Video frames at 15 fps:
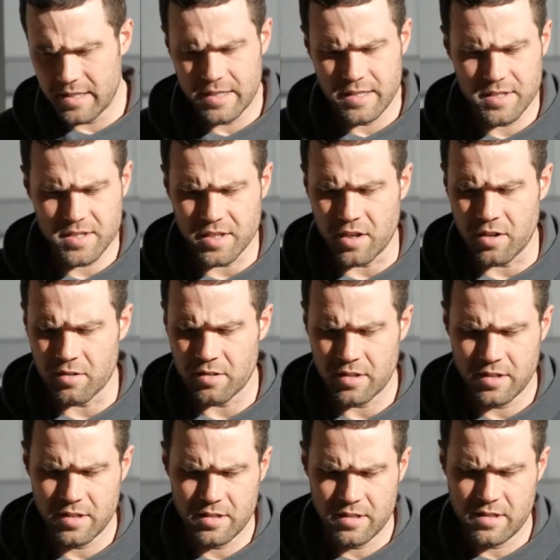So
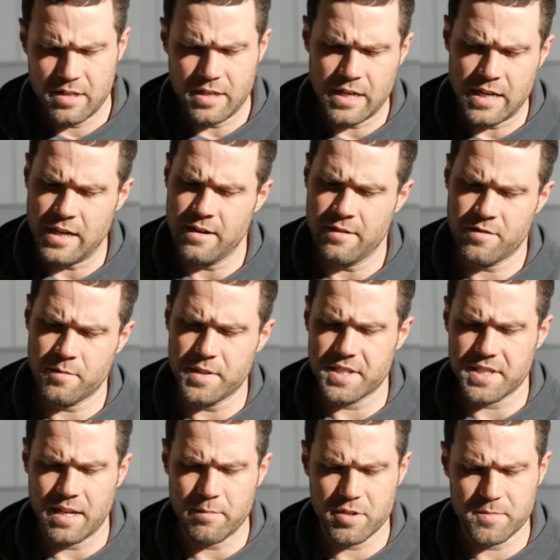From a
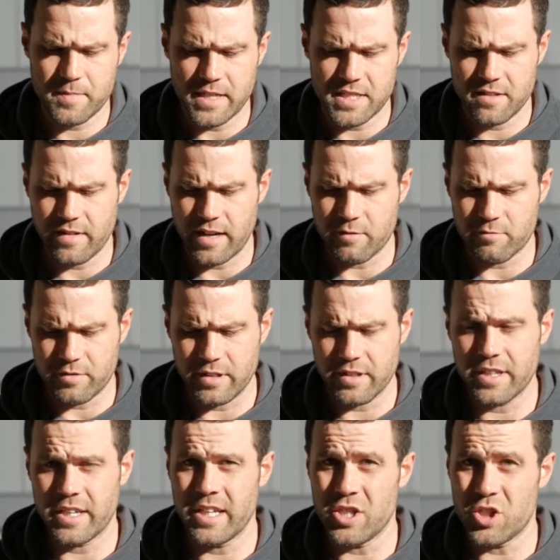design perspective, I
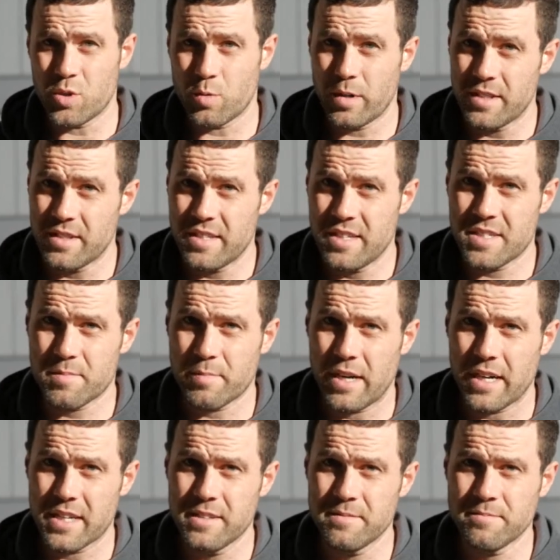really enjoyed this
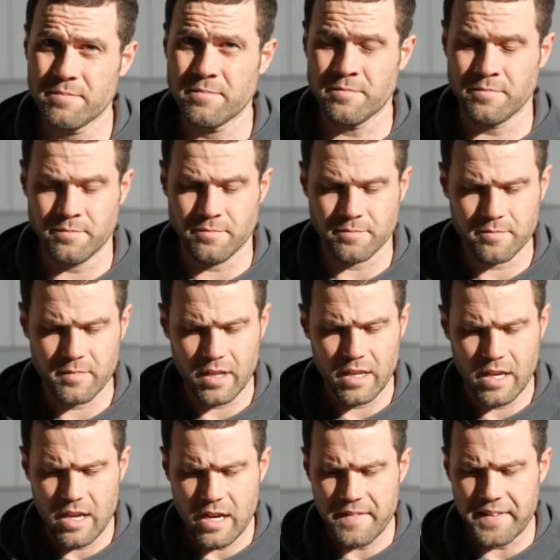pocket. I
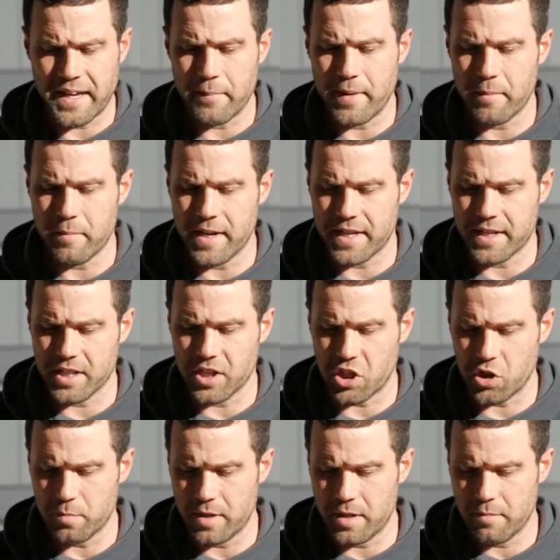think I might make it a
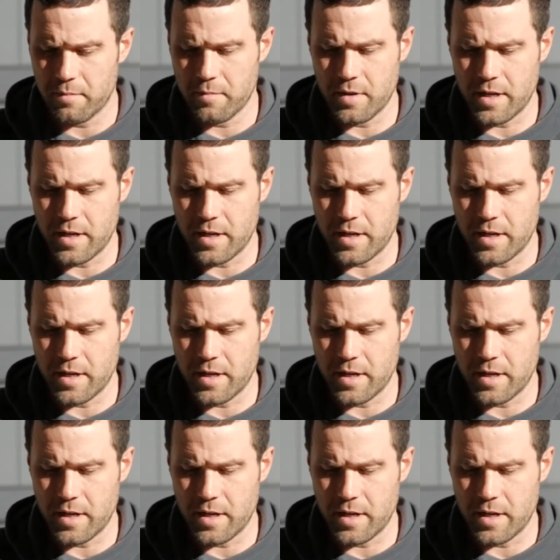little bit